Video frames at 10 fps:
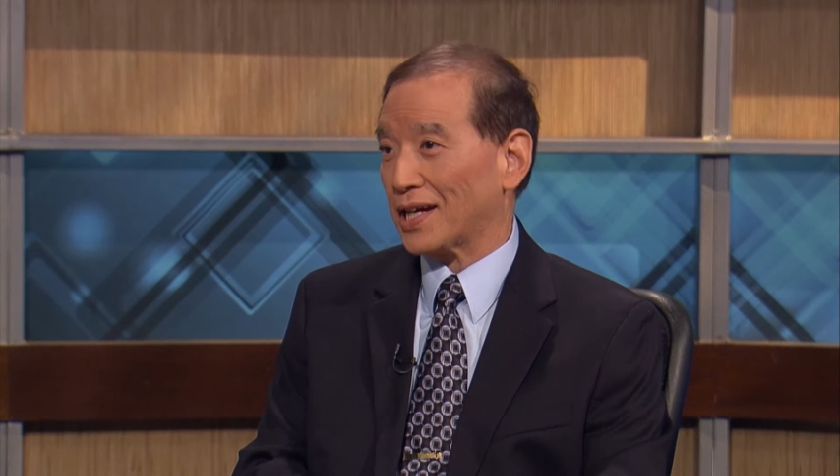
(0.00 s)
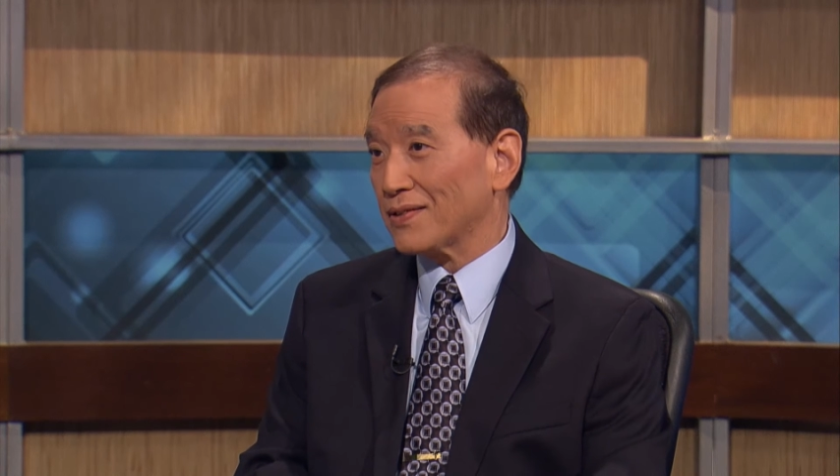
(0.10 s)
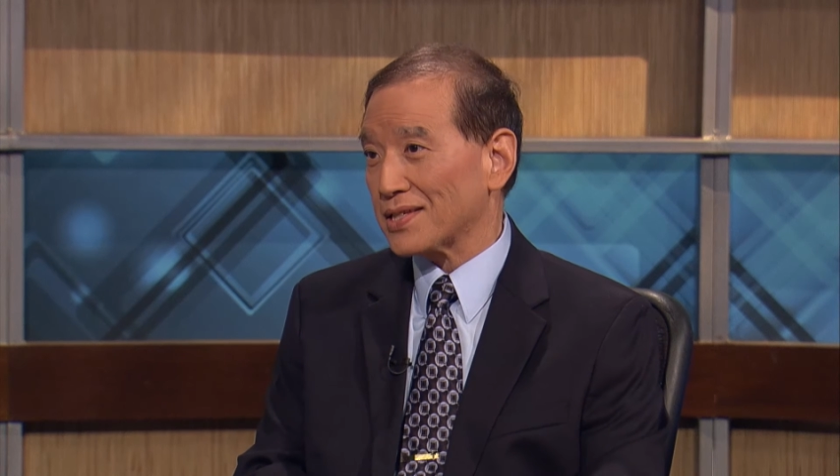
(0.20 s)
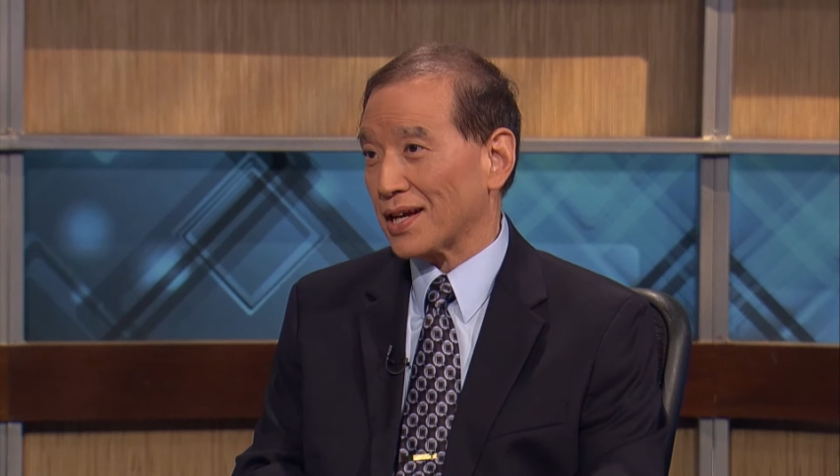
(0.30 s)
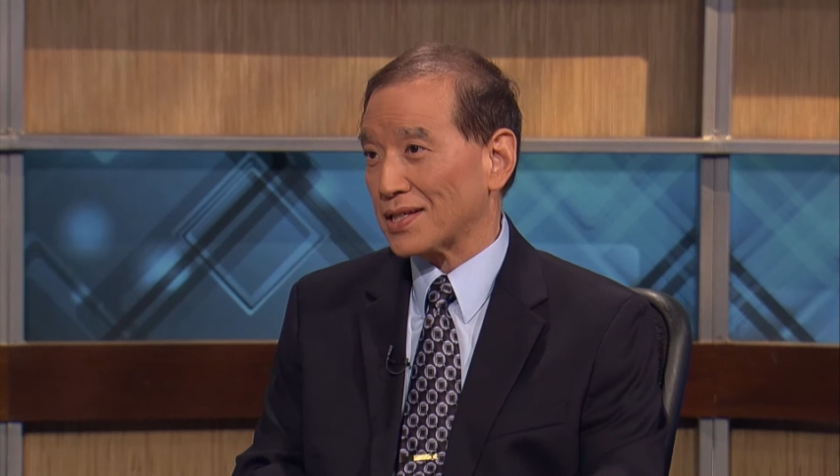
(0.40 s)

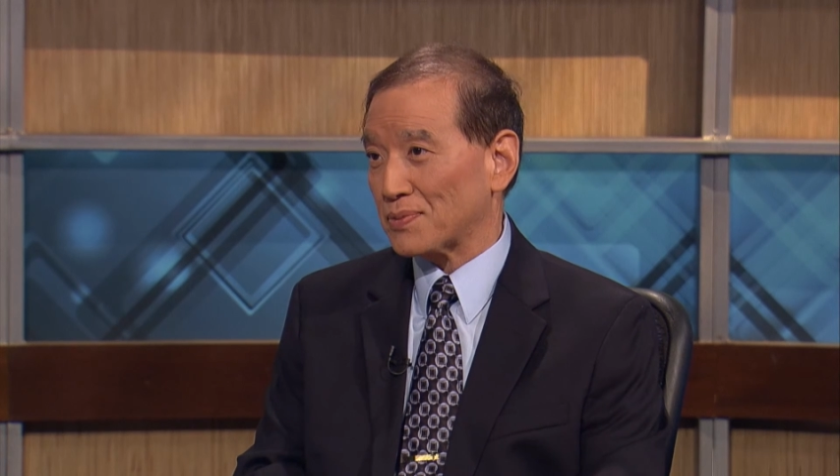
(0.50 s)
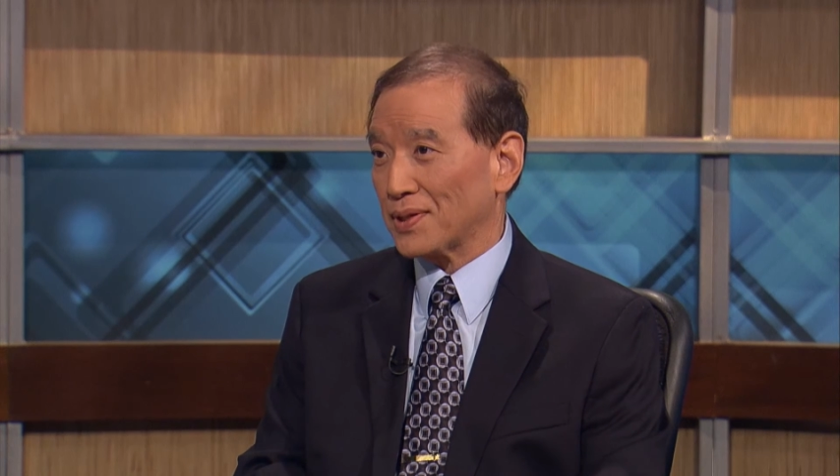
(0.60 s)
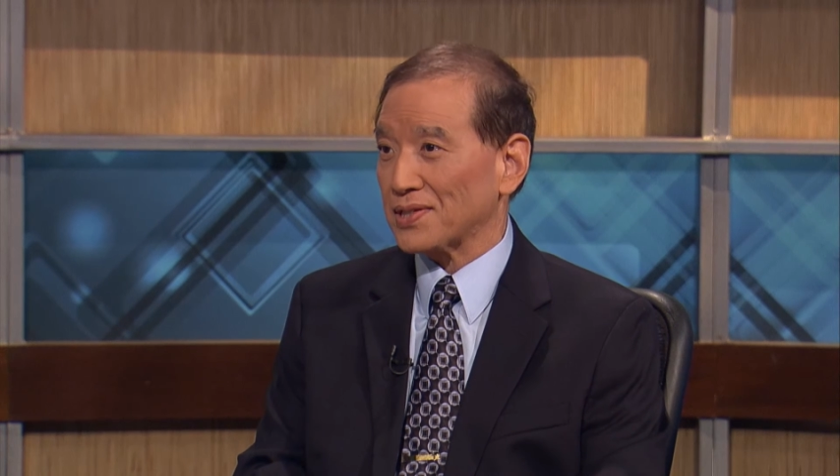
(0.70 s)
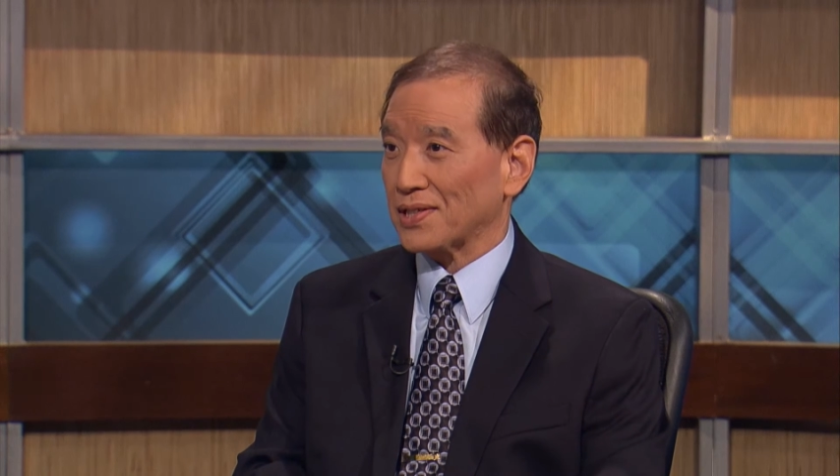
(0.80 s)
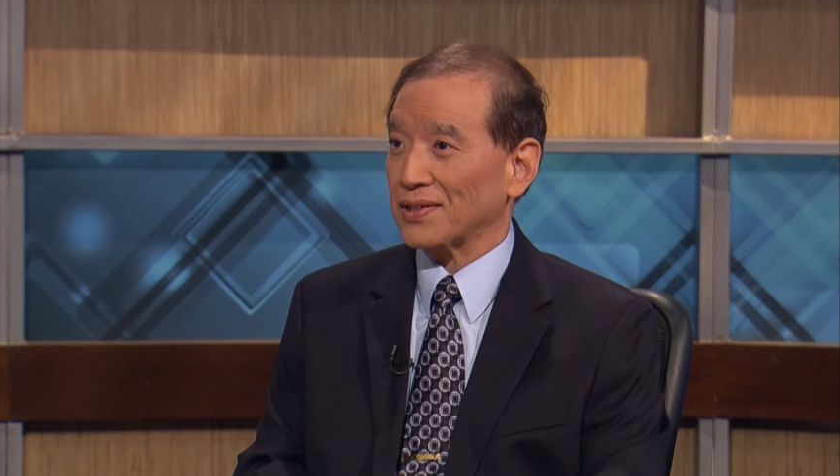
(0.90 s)
outside as
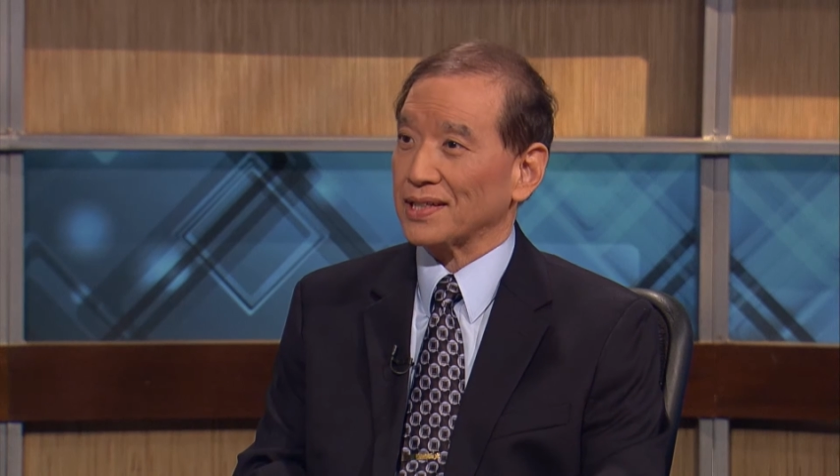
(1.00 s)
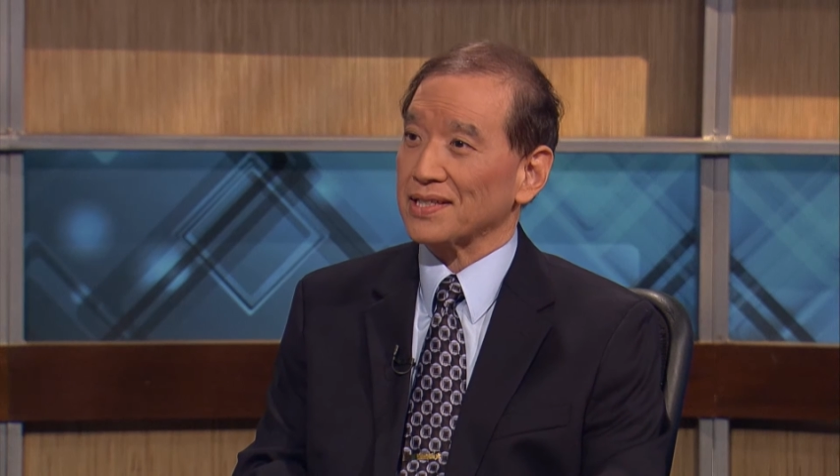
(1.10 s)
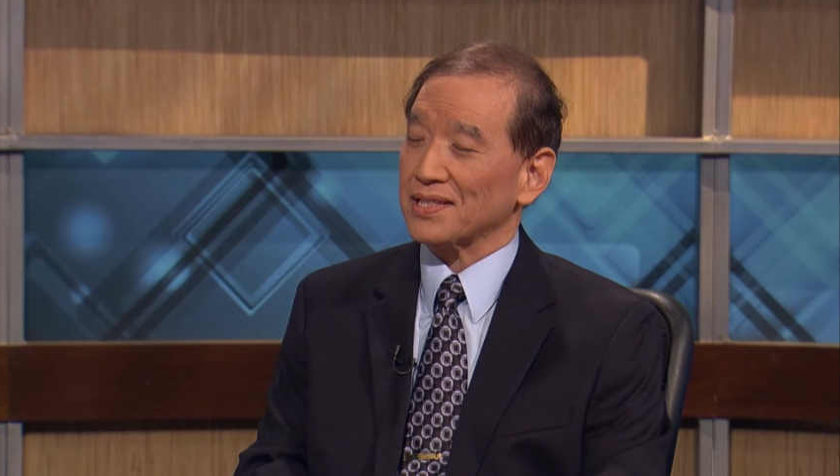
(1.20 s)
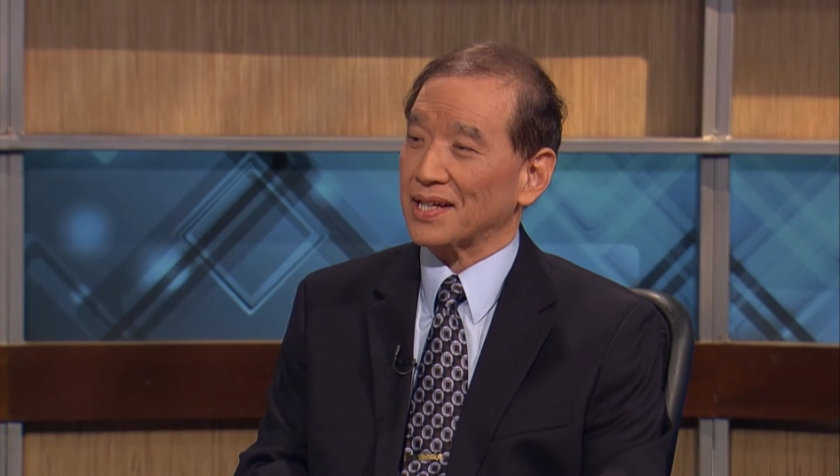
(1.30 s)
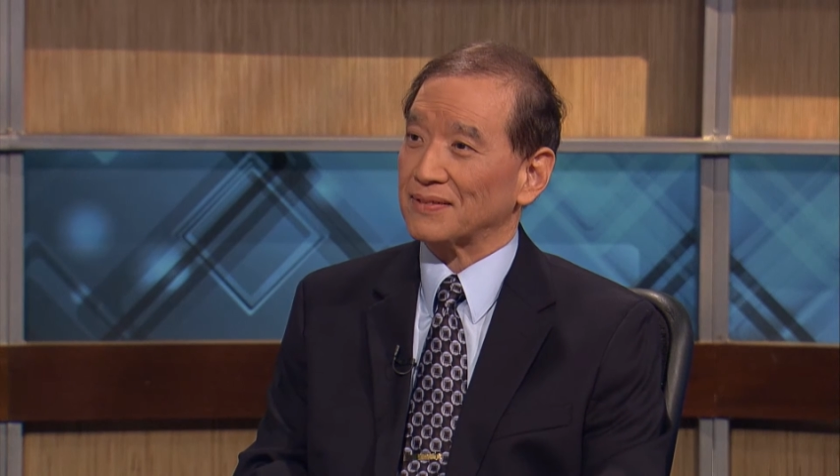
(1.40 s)
well as on the
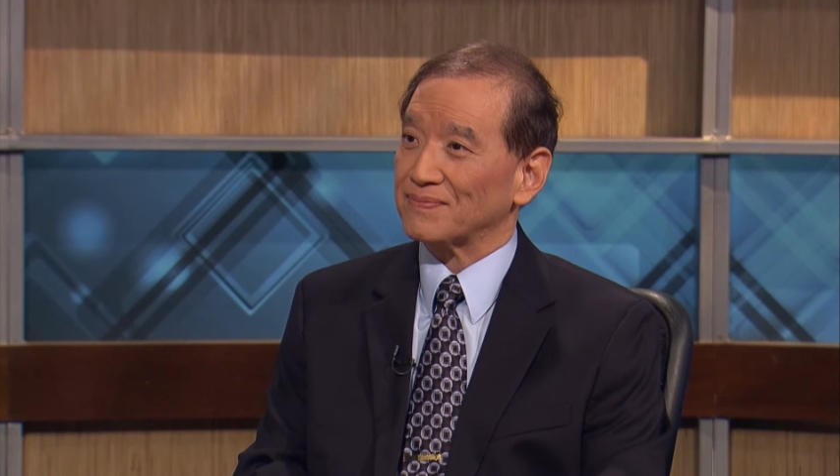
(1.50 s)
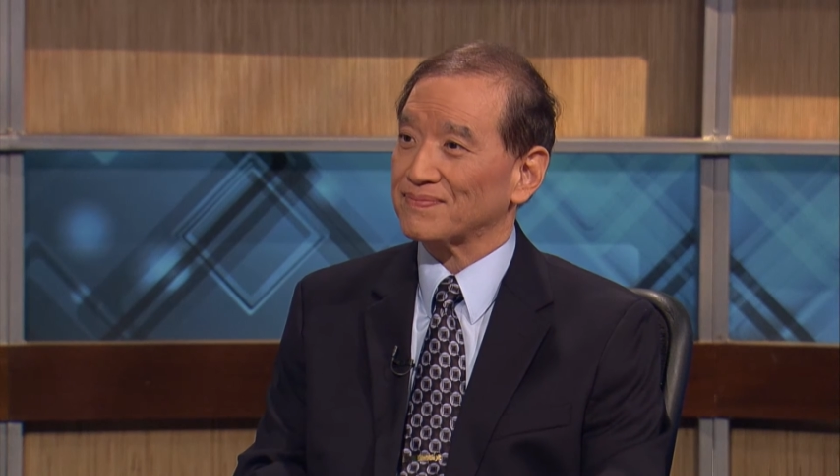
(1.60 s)
inside.